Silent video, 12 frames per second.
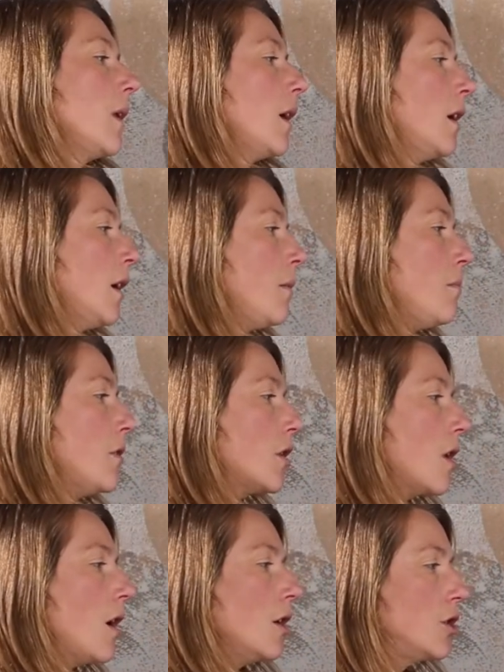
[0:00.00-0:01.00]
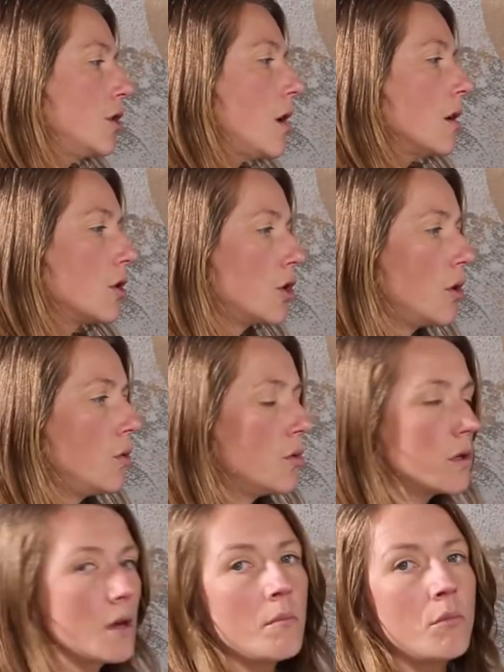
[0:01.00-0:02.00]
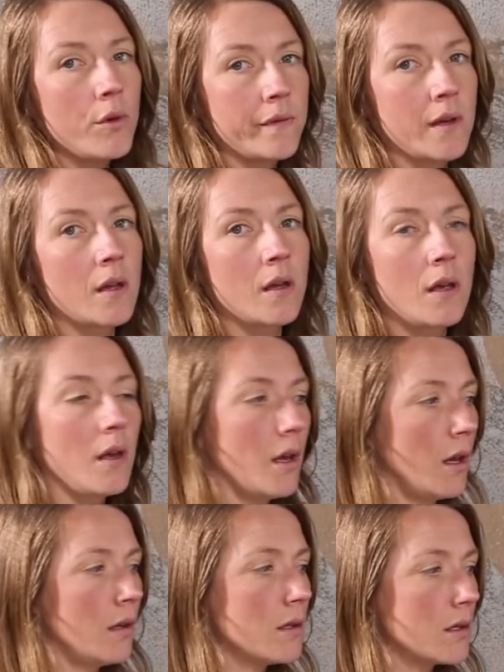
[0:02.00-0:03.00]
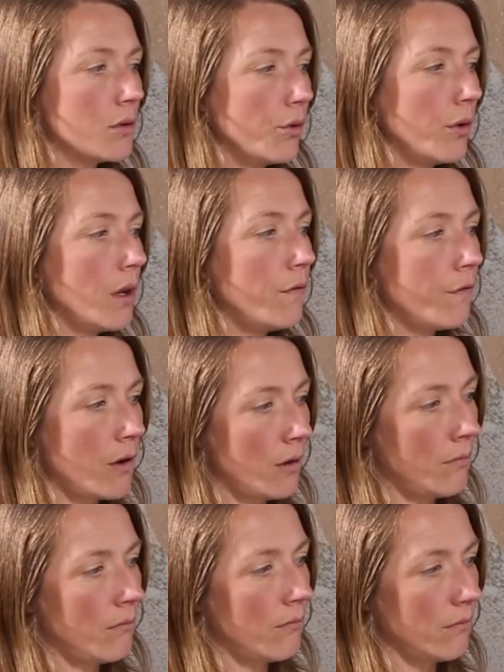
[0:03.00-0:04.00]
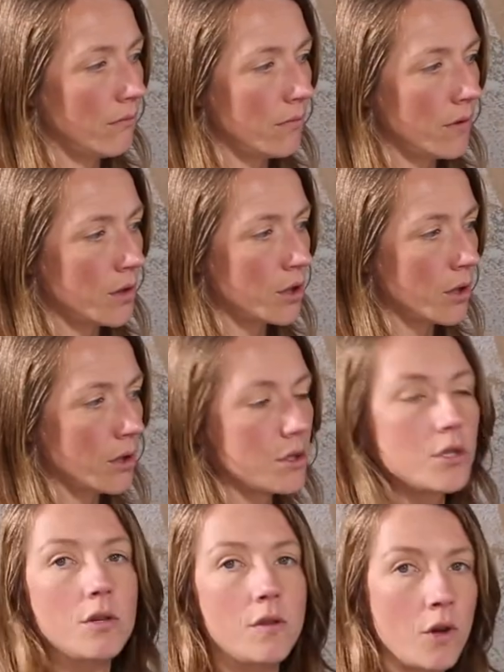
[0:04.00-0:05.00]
Um, the car shot shows them moving in the story from the church to